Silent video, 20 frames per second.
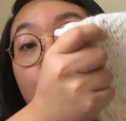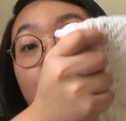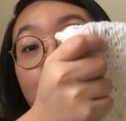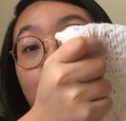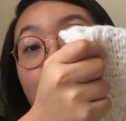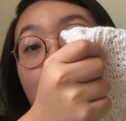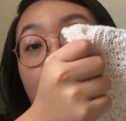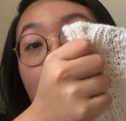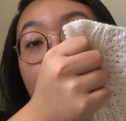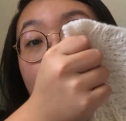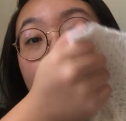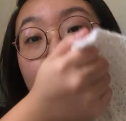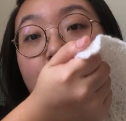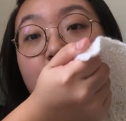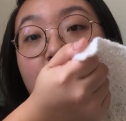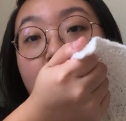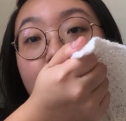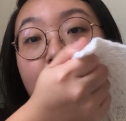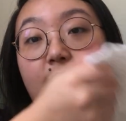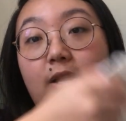short row
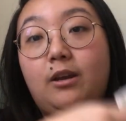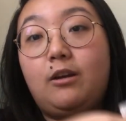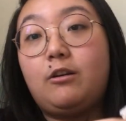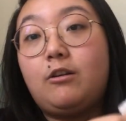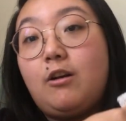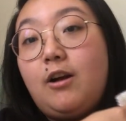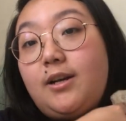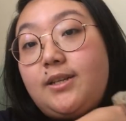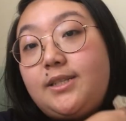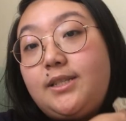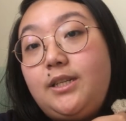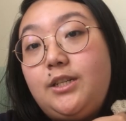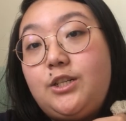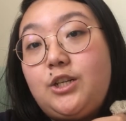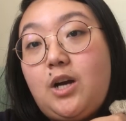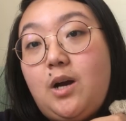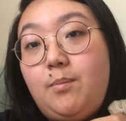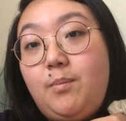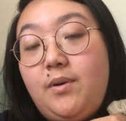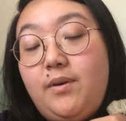shaping across the
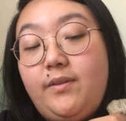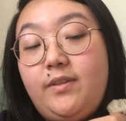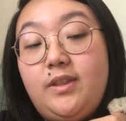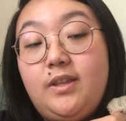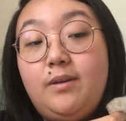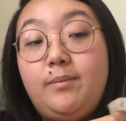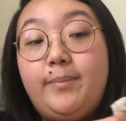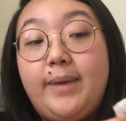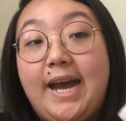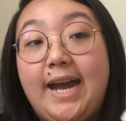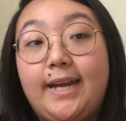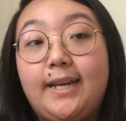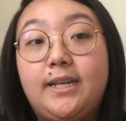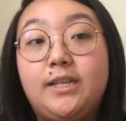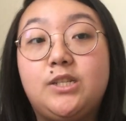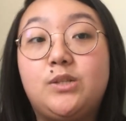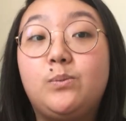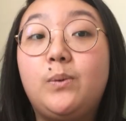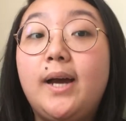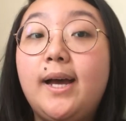top of the back
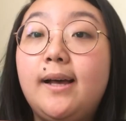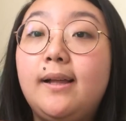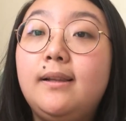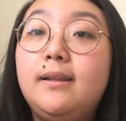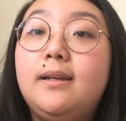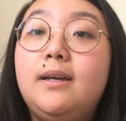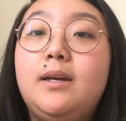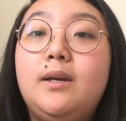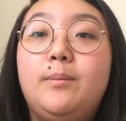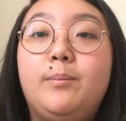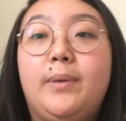as well.